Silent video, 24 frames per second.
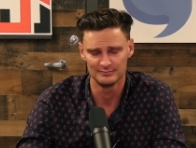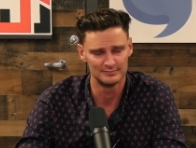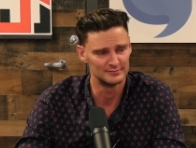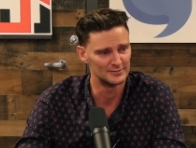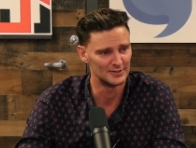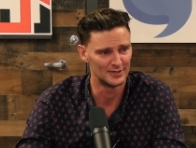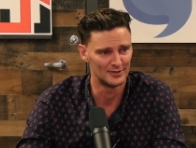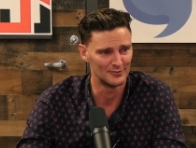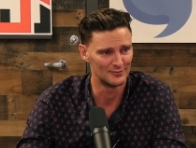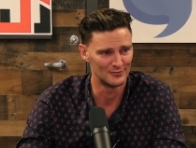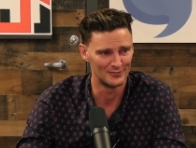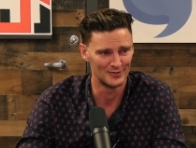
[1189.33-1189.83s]

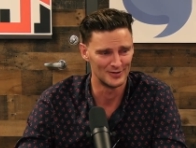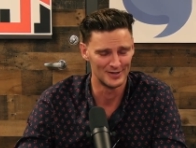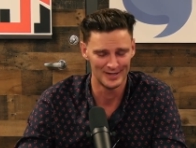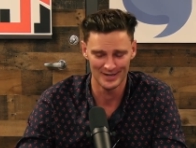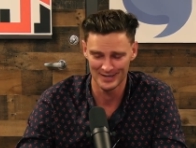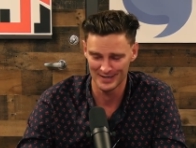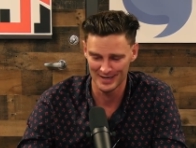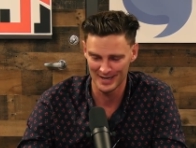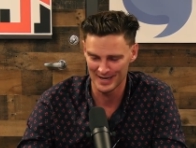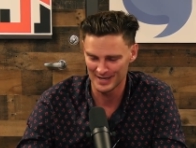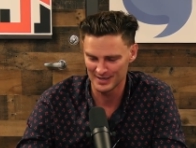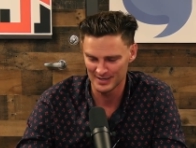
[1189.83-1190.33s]
you know,
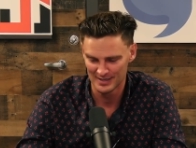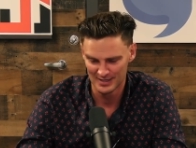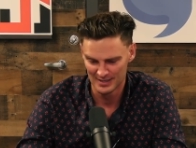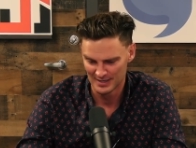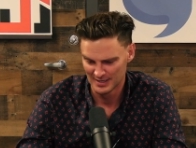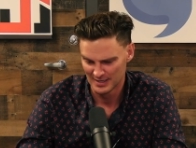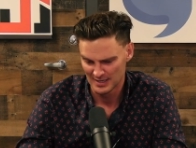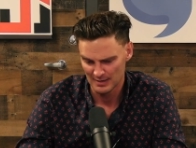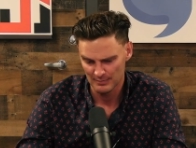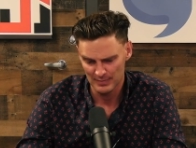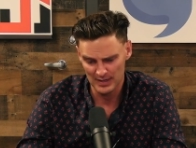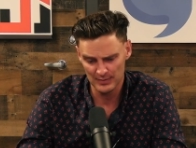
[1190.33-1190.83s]
and and
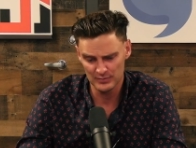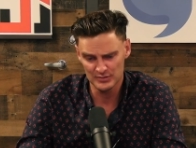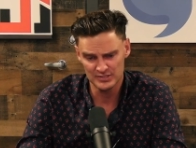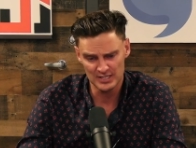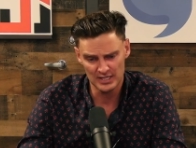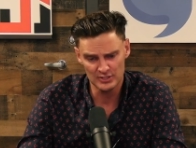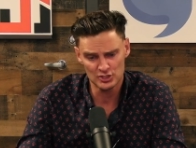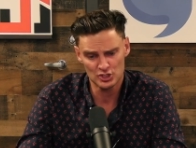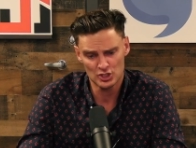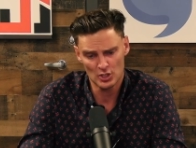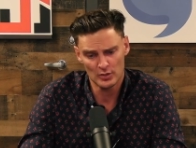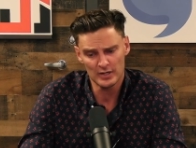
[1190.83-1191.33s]
people
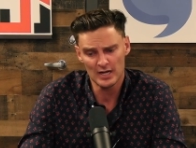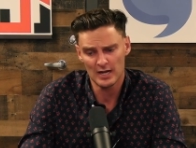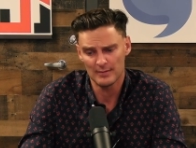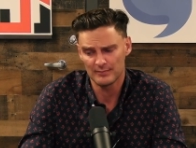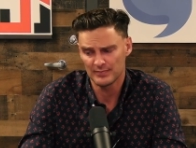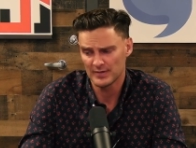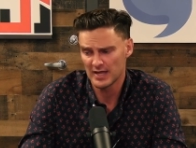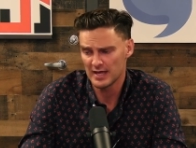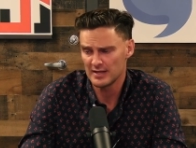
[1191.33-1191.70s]
started showing up.